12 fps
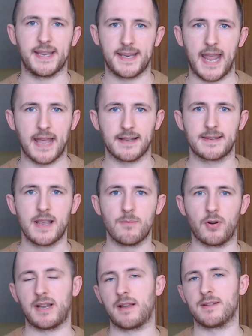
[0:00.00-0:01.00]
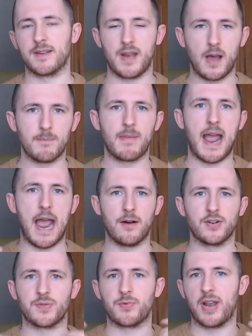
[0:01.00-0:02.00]
gets, broken down into number,
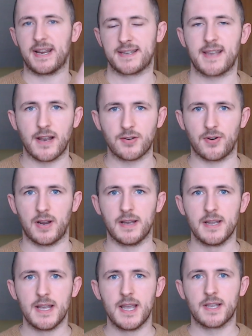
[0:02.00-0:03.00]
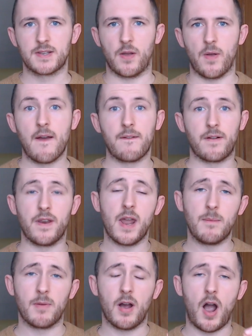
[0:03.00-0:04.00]
algebra, etc. So for
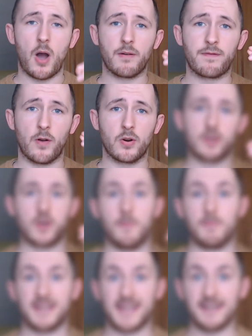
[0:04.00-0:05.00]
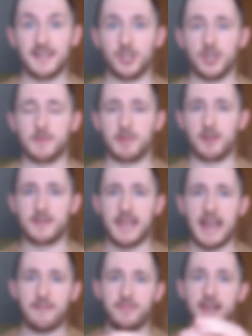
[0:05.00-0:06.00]
number, I would focus on percentages because they
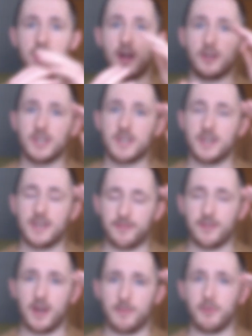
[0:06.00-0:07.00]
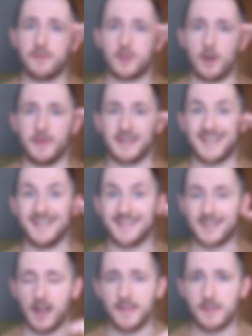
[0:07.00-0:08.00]
have the largest and different number of topics
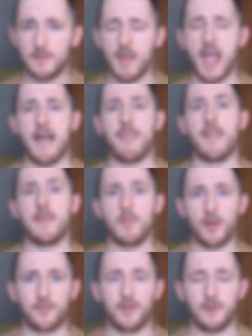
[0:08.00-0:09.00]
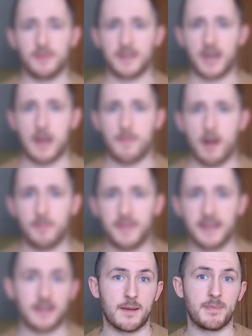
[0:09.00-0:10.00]
inside them and they're the most frequent to come up.
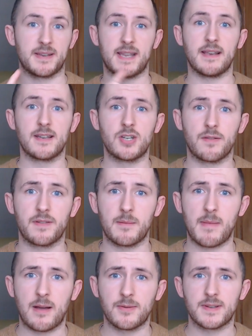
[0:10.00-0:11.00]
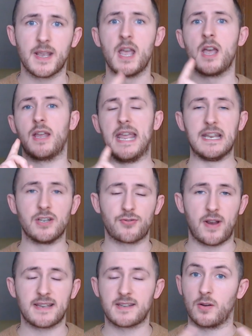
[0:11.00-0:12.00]
Things like percentage of an amount,
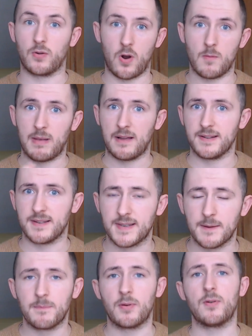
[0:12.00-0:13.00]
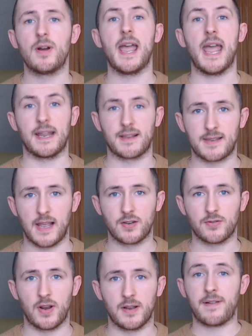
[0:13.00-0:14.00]
interest, so compound and simple,
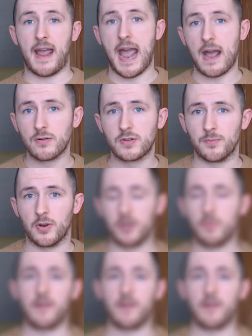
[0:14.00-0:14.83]
etc. Algebra, you want to